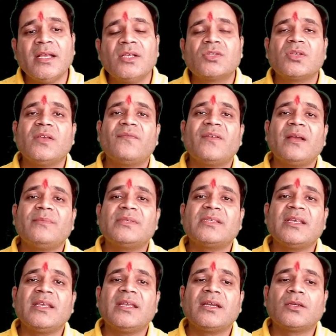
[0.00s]
So if I'm
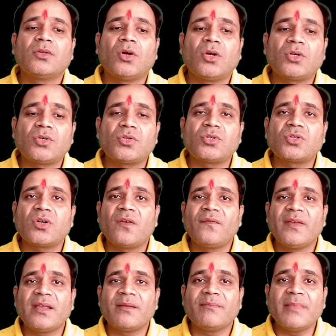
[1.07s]
saying here the
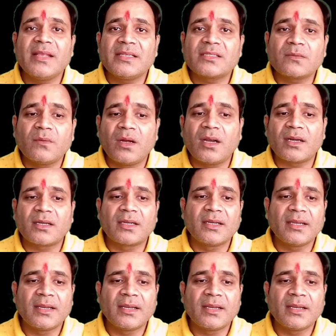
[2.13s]
autotrophic means what?